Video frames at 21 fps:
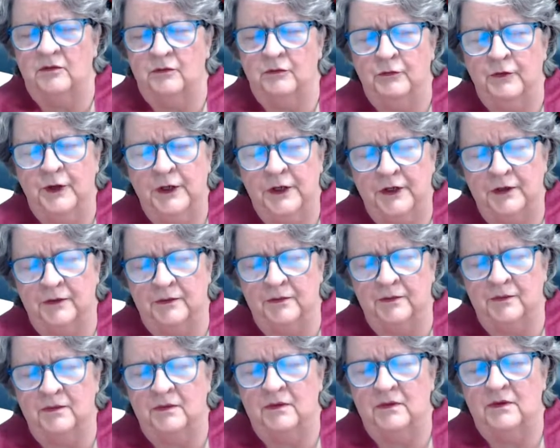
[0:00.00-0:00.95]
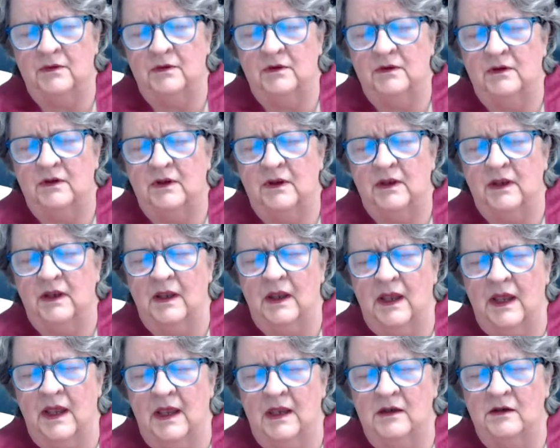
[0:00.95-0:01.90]
for you.
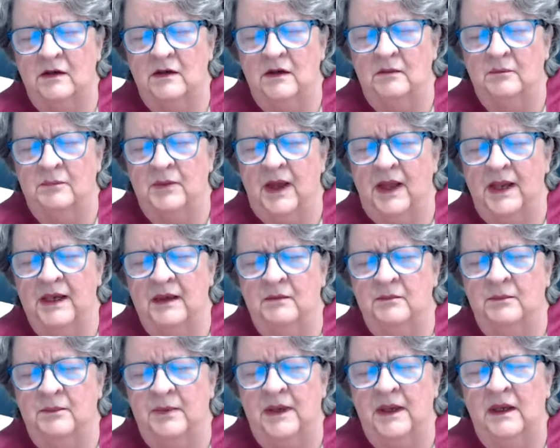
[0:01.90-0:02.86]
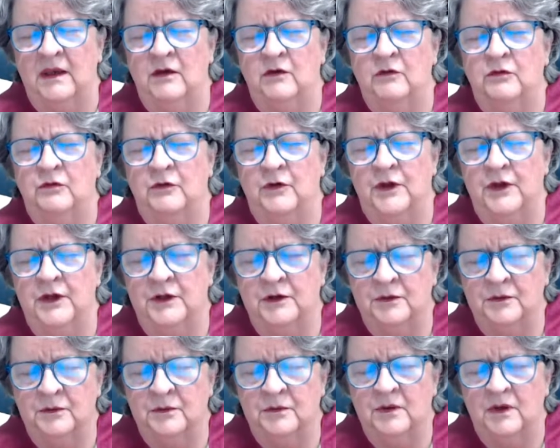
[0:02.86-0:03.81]
And by it being for
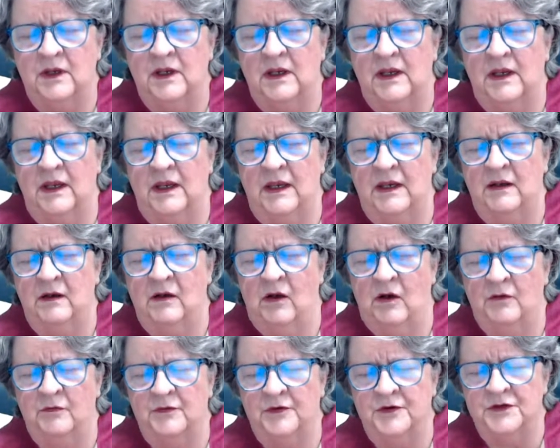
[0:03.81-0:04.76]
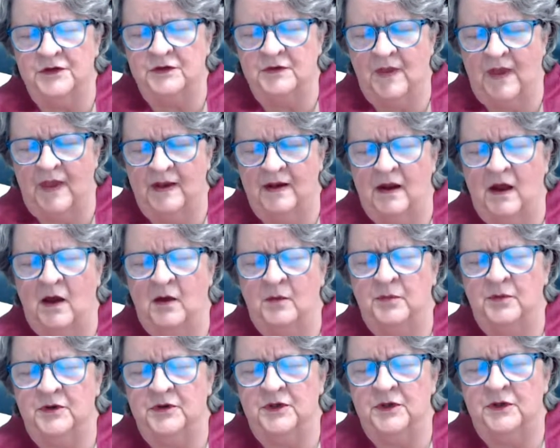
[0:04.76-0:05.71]
you, it offers you that
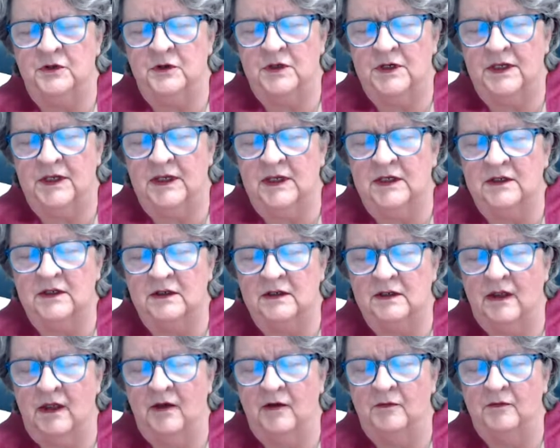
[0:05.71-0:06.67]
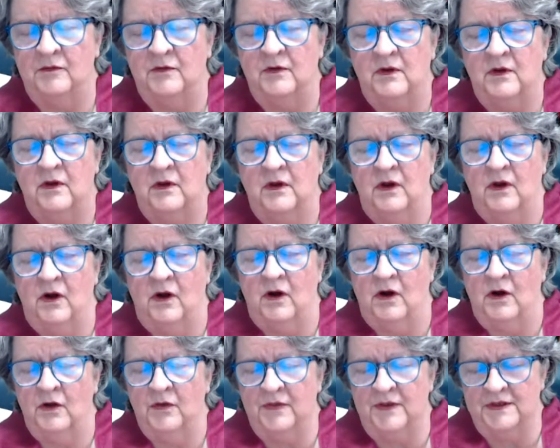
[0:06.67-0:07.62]
opportunity to love
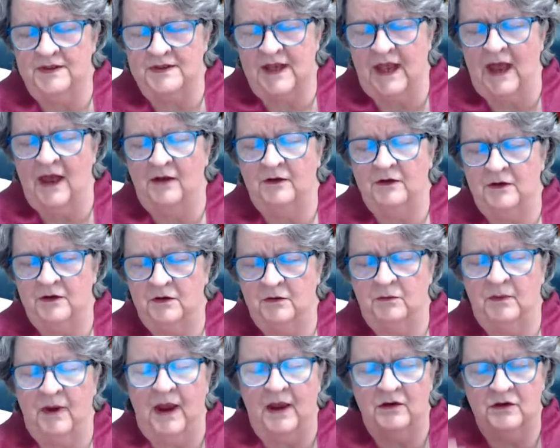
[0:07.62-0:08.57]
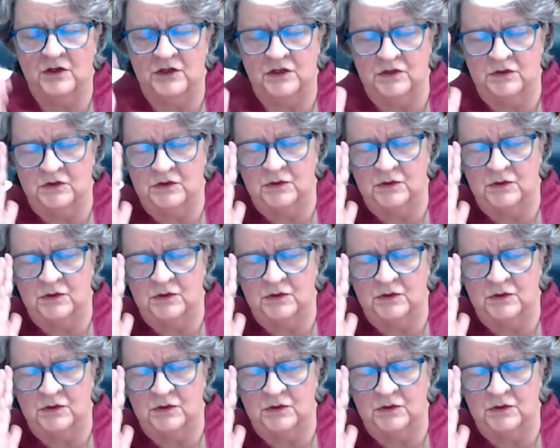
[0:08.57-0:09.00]
all that's out and around you